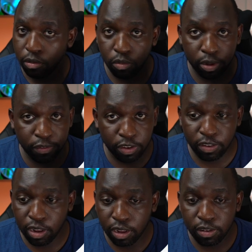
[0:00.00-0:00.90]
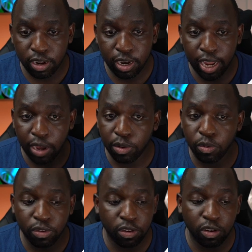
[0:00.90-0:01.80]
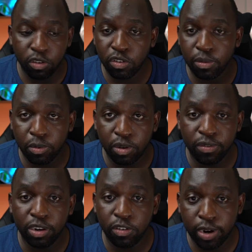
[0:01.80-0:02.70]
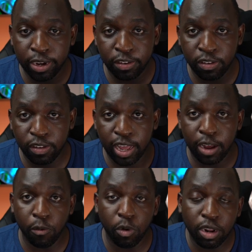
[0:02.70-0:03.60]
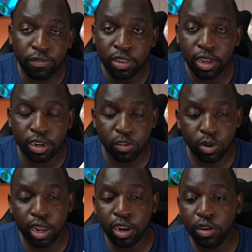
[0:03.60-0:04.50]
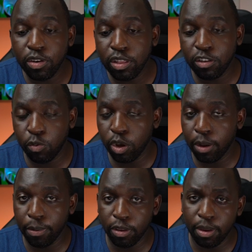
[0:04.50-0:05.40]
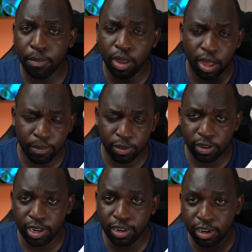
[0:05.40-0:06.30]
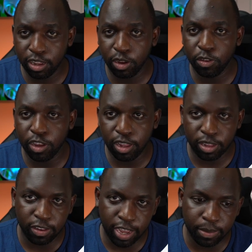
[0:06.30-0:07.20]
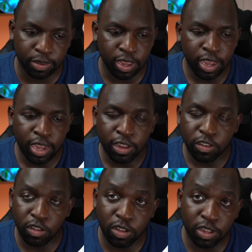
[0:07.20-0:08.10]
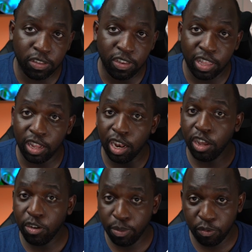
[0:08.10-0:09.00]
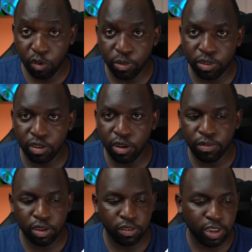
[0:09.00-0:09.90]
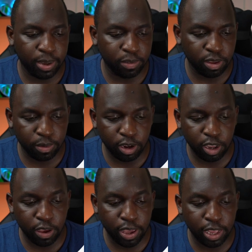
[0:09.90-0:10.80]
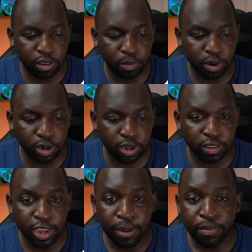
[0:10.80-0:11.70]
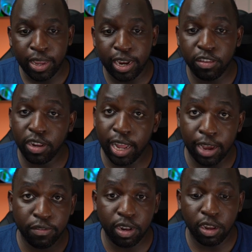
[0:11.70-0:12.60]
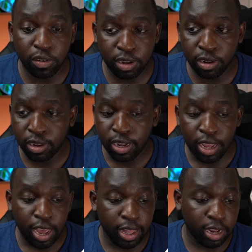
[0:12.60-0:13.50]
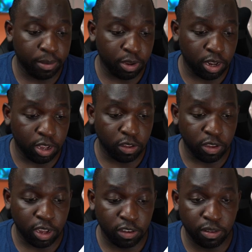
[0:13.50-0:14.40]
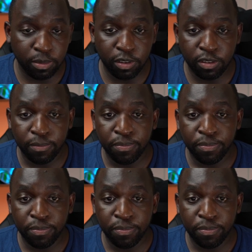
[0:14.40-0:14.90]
we've just started it. Now we want to do some sort of interactions. Now, what I've done is when I loaded this workbook, I purposely didn't go to other tabs. So you could see the load performance of those tabs. So I'm going to go here to product and it's going to have to load it. And then I'm going to go to customers